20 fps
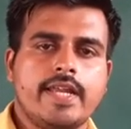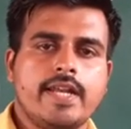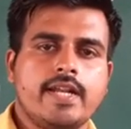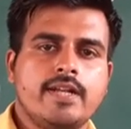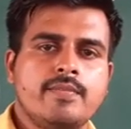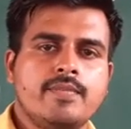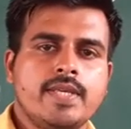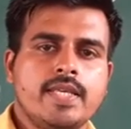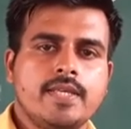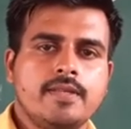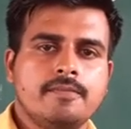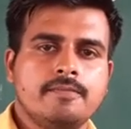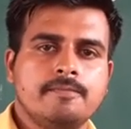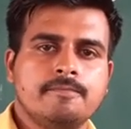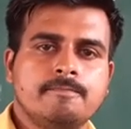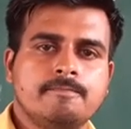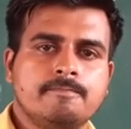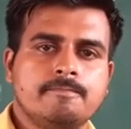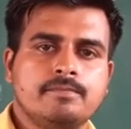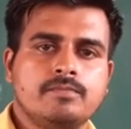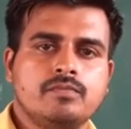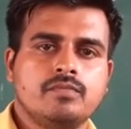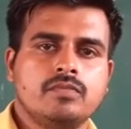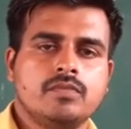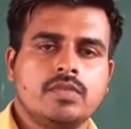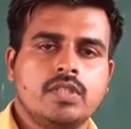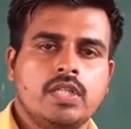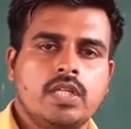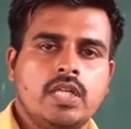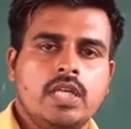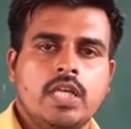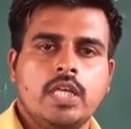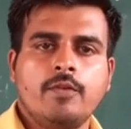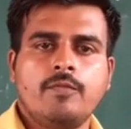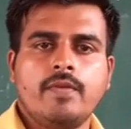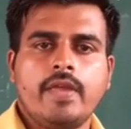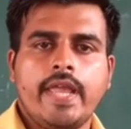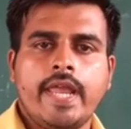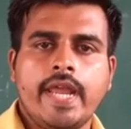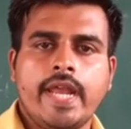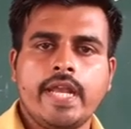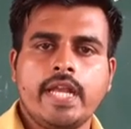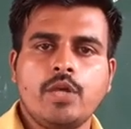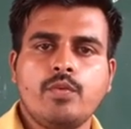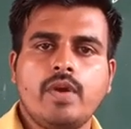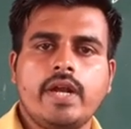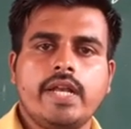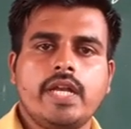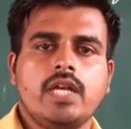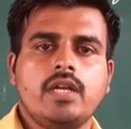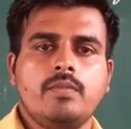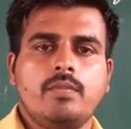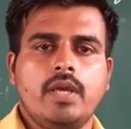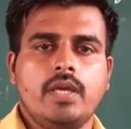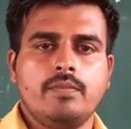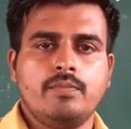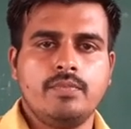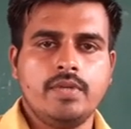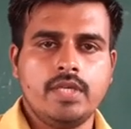and b. If a divided by b,